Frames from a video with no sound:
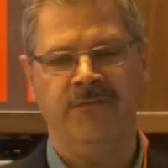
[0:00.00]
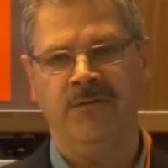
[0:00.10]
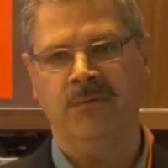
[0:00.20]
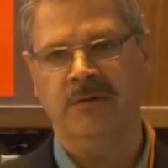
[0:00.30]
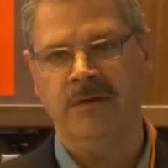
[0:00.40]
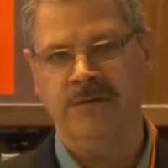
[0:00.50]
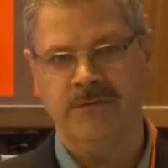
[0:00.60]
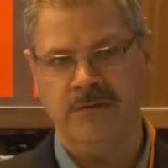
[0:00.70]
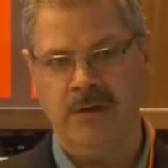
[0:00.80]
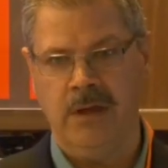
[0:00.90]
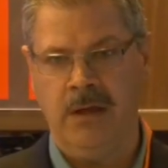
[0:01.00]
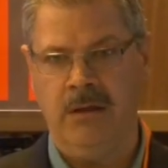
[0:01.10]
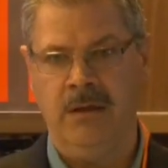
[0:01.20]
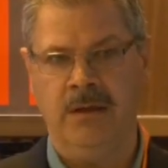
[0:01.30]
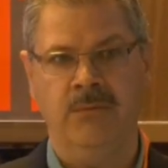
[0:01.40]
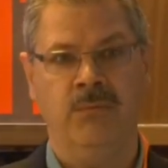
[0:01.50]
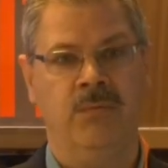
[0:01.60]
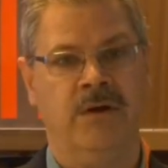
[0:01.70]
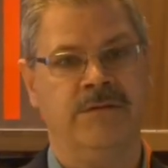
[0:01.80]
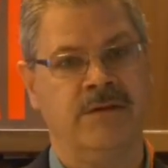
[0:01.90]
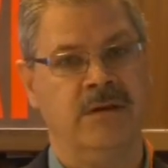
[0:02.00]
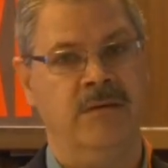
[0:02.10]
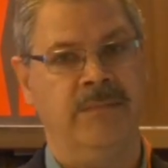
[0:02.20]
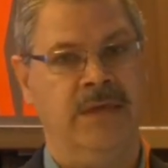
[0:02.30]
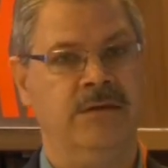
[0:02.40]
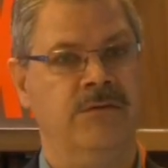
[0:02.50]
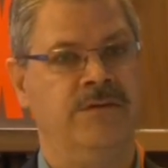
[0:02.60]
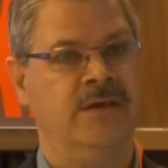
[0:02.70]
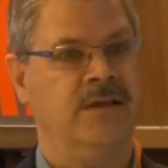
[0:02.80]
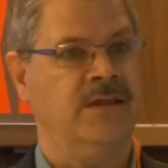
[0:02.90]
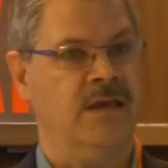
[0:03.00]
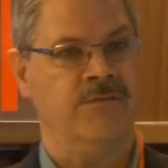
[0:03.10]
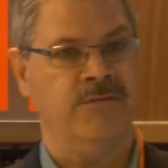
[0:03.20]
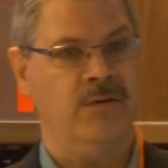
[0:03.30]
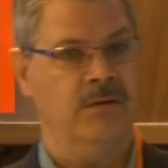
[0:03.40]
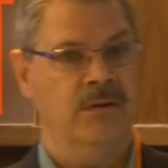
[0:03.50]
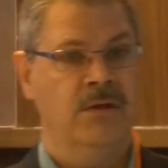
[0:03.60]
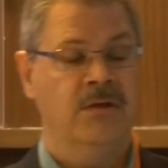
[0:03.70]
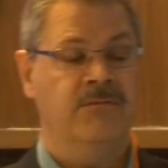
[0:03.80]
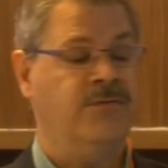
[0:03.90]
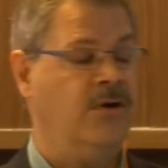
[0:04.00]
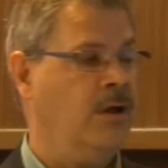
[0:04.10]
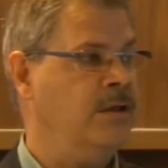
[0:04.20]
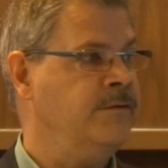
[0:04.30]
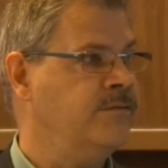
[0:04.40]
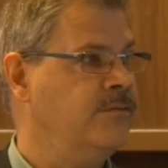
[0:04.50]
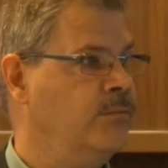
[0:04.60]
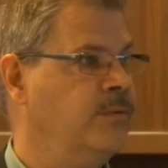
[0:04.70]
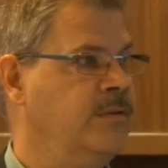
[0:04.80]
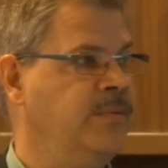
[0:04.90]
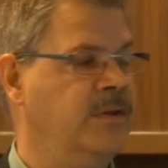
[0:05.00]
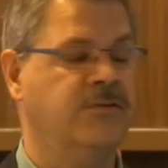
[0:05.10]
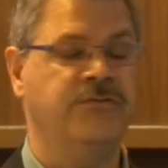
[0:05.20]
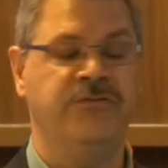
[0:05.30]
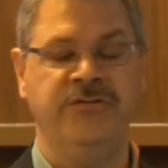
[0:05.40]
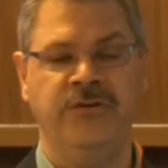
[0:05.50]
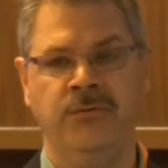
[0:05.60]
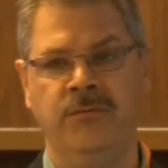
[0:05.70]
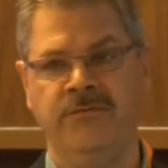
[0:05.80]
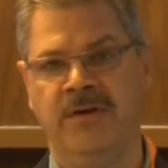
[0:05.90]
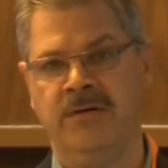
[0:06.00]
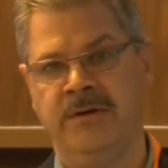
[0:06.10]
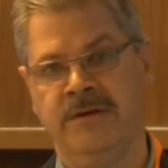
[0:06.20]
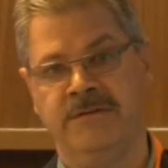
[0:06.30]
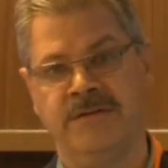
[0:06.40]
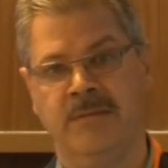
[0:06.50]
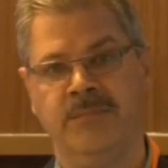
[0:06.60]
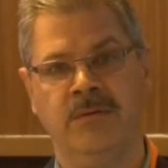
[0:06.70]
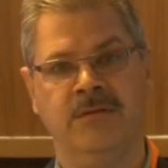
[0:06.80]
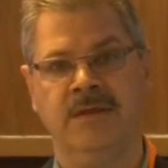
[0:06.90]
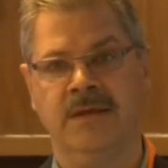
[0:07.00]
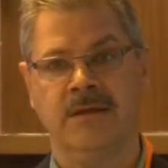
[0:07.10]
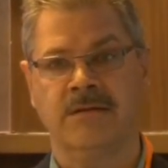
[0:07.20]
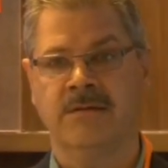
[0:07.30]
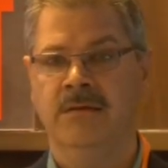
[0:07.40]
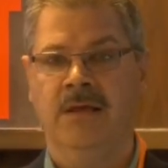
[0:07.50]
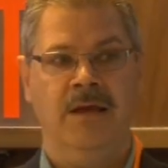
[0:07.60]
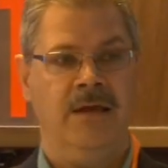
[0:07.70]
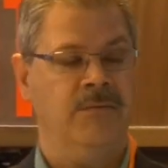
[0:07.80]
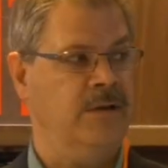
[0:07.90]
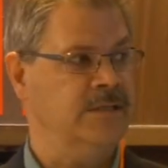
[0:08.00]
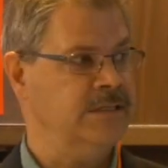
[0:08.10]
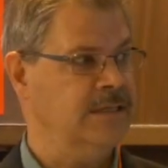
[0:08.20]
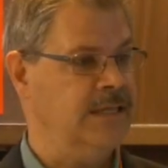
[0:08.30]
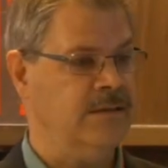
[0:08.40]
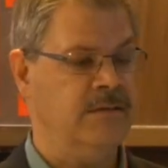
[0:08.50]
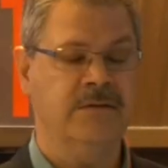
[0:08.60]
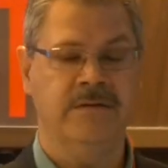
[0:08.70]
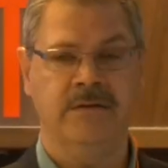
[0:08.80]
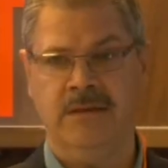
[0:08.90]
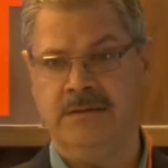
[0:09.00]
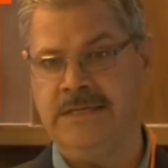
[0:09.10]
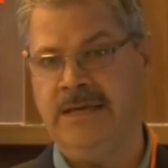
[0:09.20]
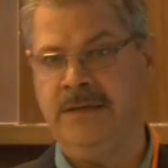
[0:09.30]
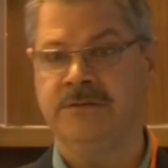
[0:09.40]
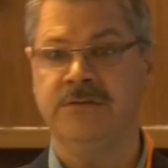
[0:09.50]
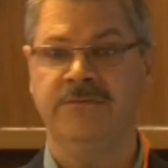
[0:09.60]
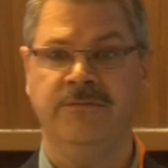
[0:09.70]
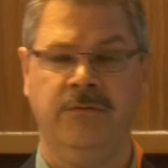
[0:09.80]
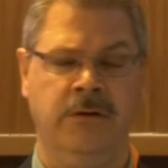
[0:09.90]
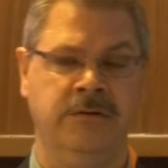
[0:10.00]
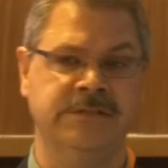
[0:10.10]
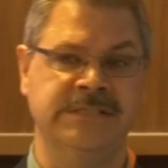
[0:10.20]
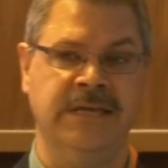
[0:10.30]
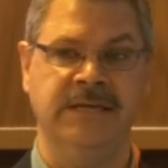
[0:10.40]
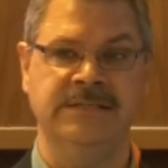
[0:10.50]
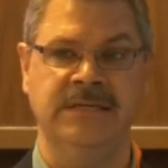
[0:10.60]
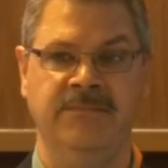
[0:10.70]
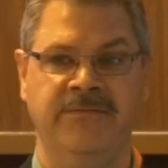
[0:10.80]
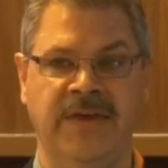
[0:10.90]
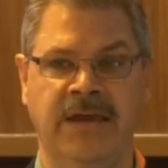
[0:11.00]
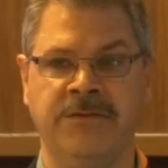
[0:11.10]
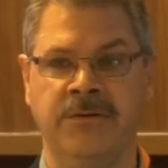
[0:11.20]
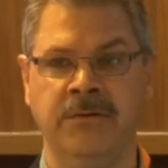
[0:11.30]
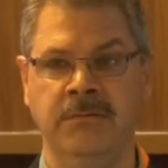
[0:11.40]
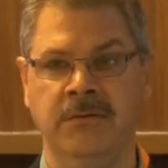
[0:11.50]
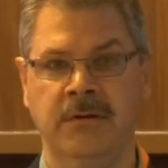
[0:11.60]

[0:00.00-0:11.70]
focus on what's going to make you successful. For us, we picked two very simple things. I wanted to get the data to our design team faster,